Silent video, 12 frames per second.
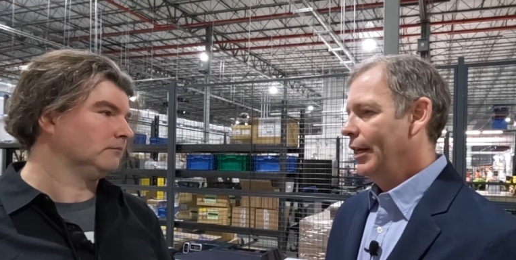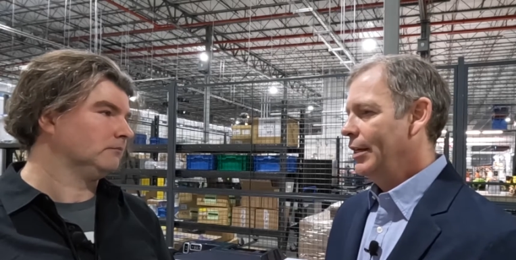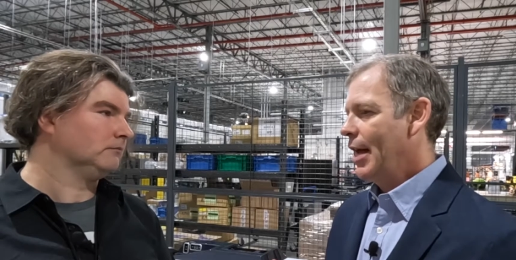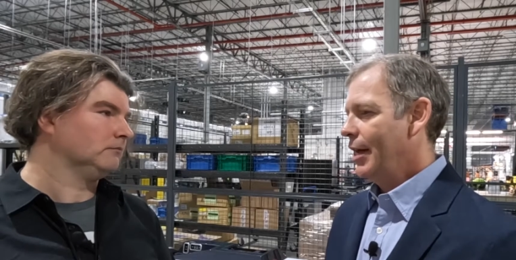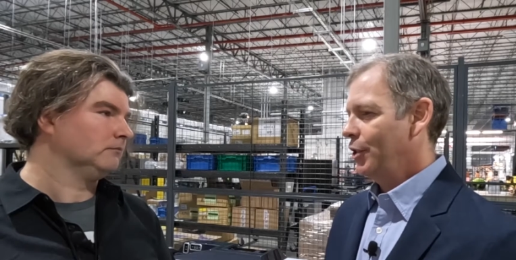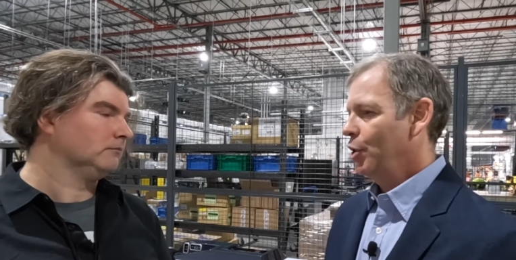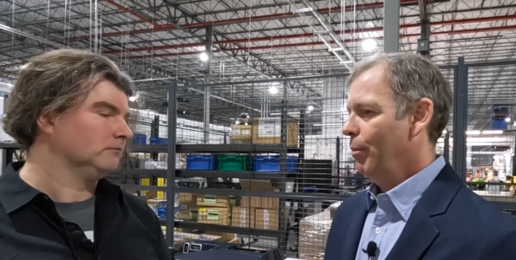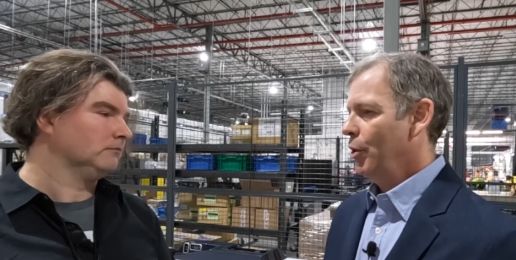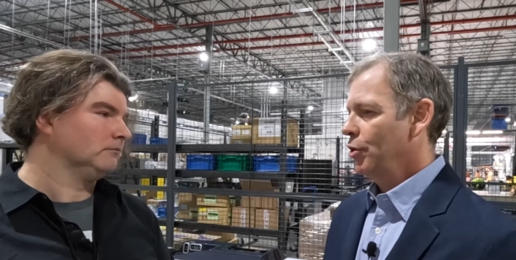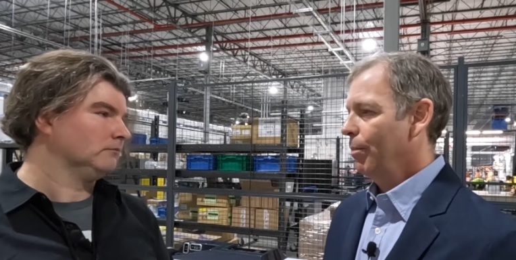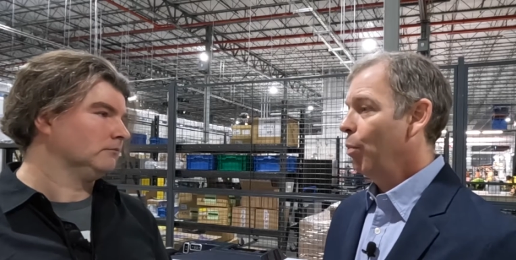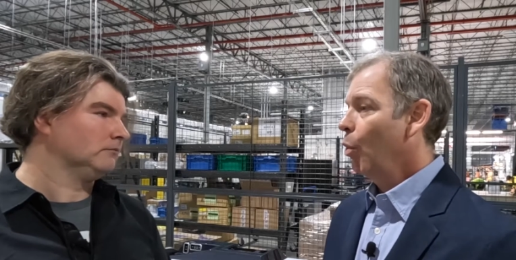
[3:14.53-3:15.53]
Speaker 1: not so
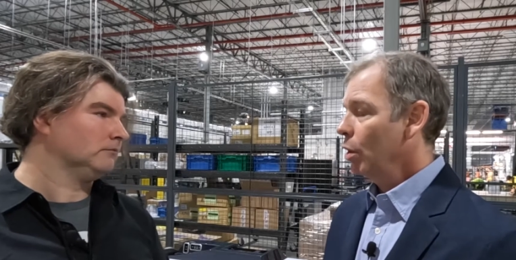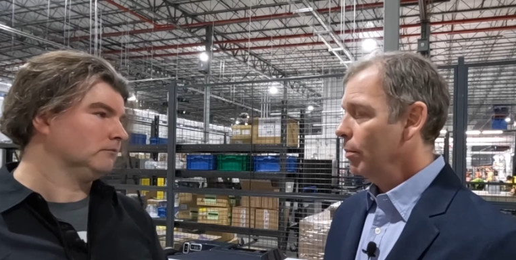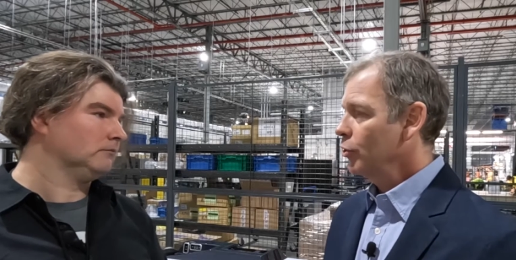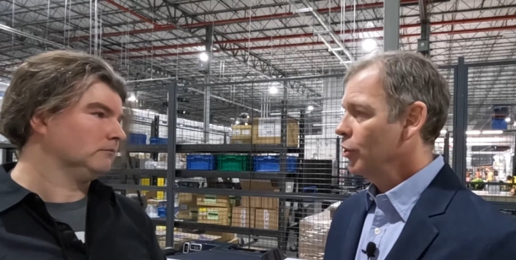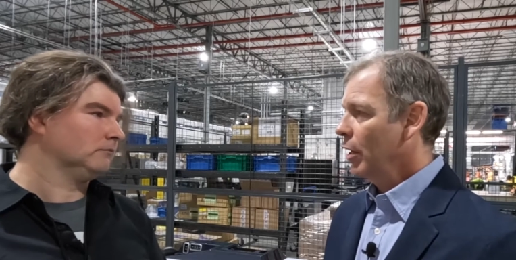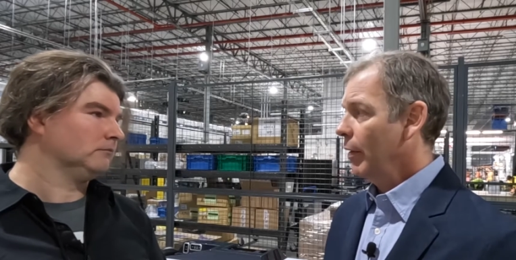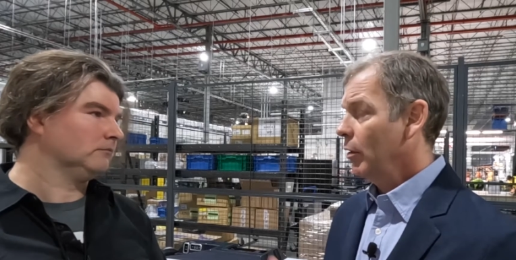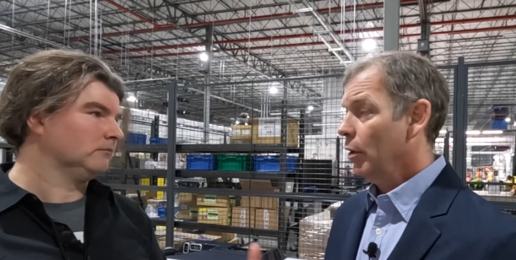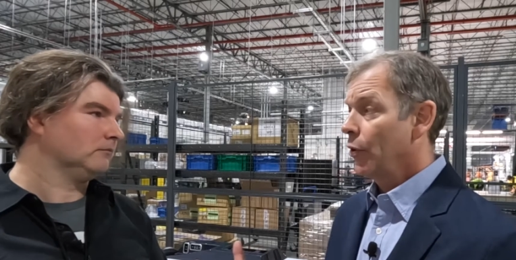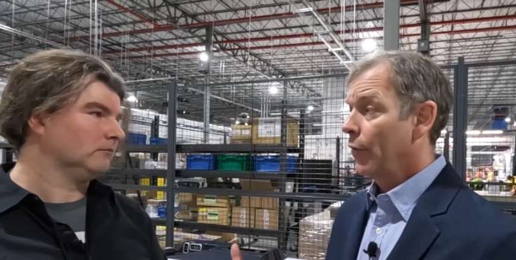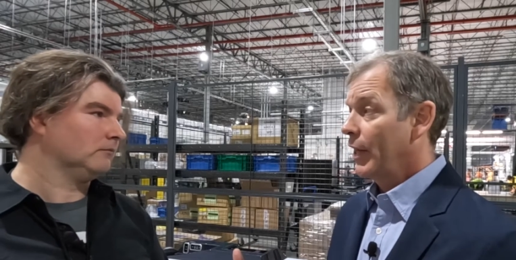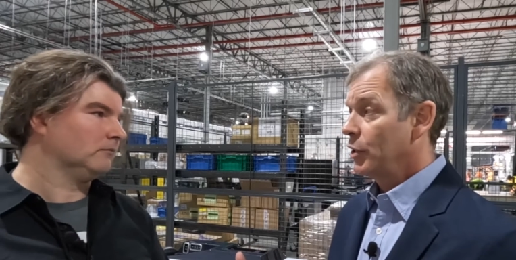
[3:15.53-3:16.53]
much a portable generator,
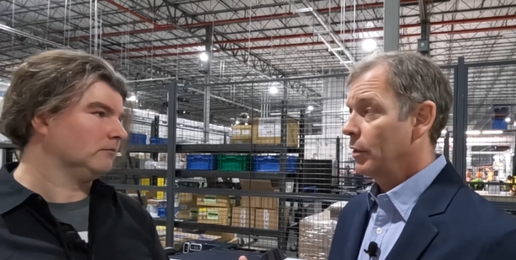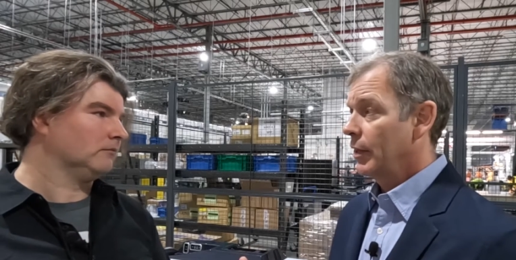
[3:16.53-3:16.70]
although that's,